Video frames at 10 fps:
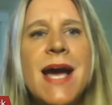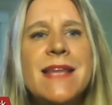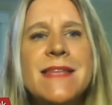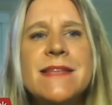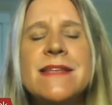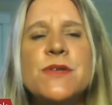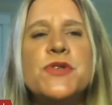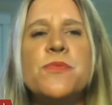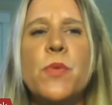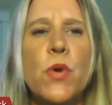I think that
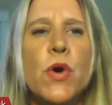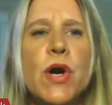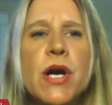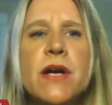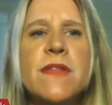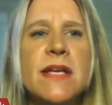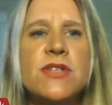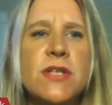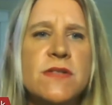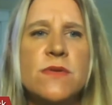there's more than
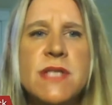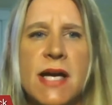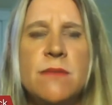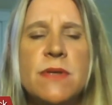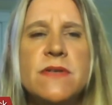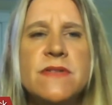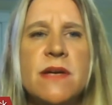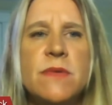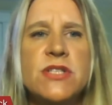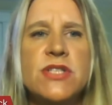just those nine bills
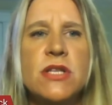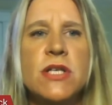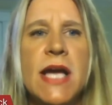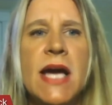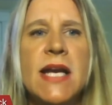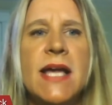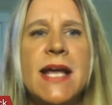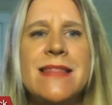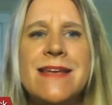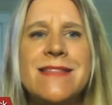that we should look at, and
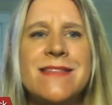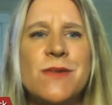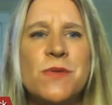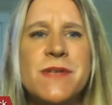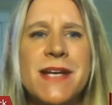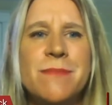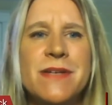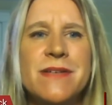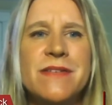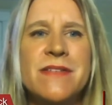I think that those nine
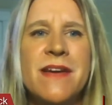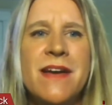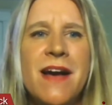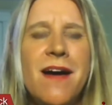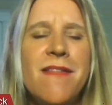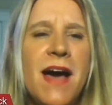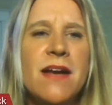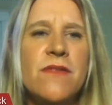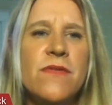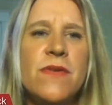bills, a lot
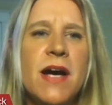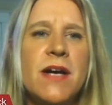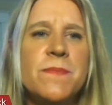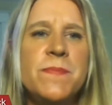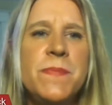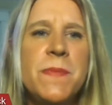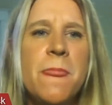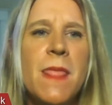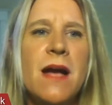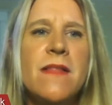of um,
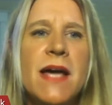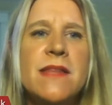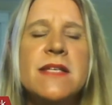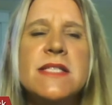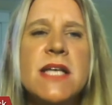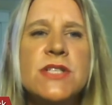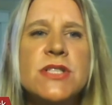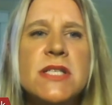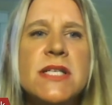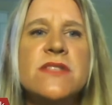a lot of the
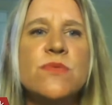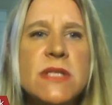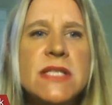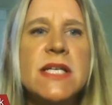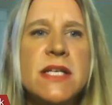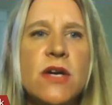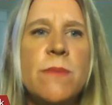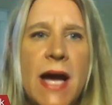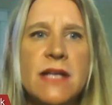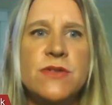discussion is really going to go
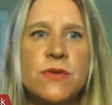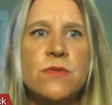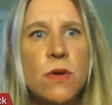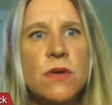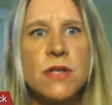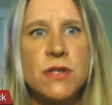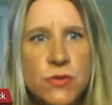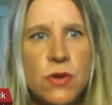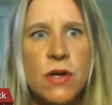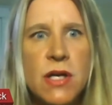back to local
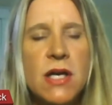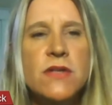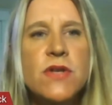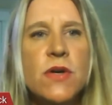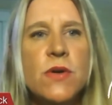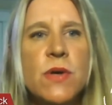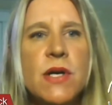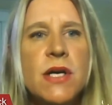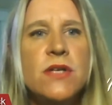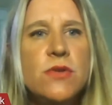control. So
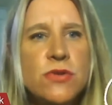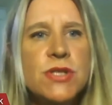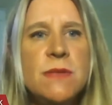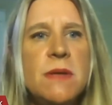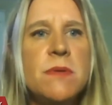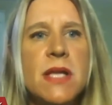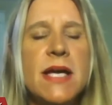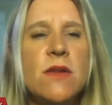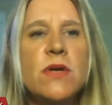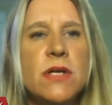usually people
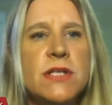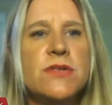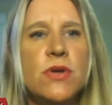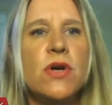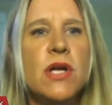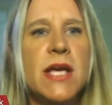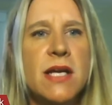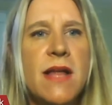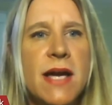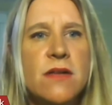like local control, and
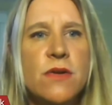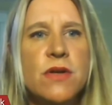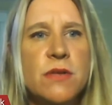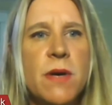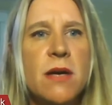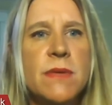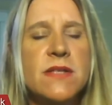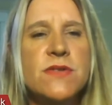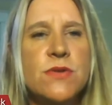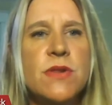a lot of local
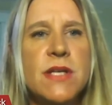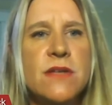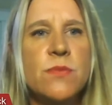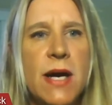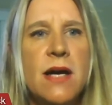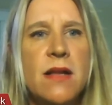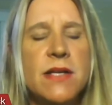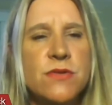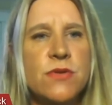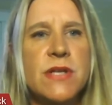departments do things well
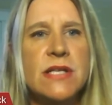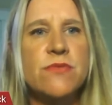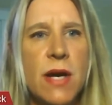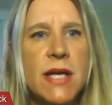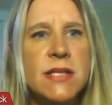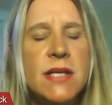and do things right